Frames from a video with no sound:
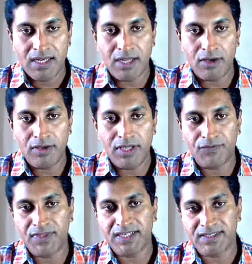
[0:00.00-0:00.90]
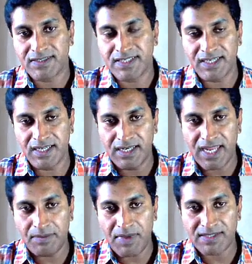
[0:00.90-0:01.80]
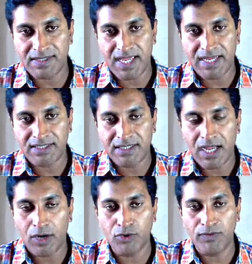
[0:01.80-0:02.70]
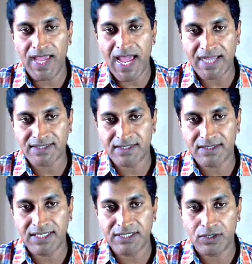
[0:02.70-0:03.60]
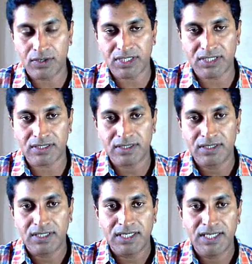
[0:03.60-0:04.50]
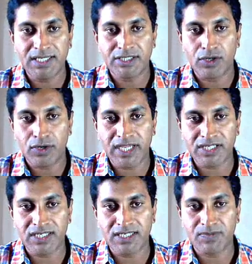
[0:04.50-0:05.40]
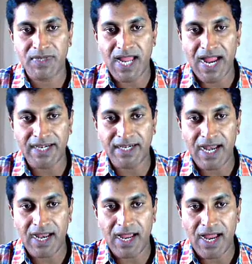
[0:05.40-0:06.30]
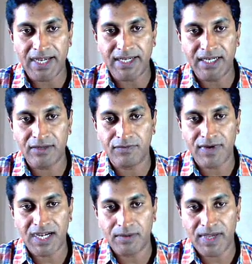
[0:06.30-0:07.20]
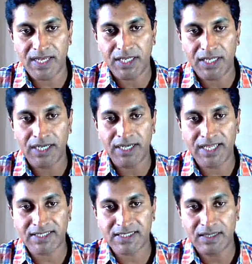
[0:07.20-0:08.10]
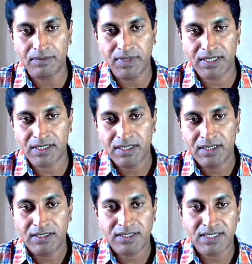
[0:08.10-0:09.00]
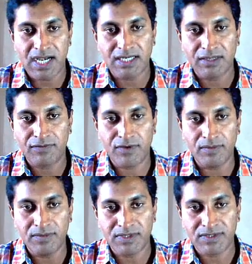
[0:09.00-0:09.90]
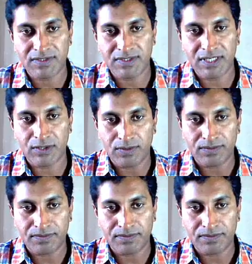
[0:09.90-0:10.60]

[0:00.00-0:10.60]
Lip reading: Now, if there is a single name assigned, how do we access each location? Each location has been identified by an index number starting from 0.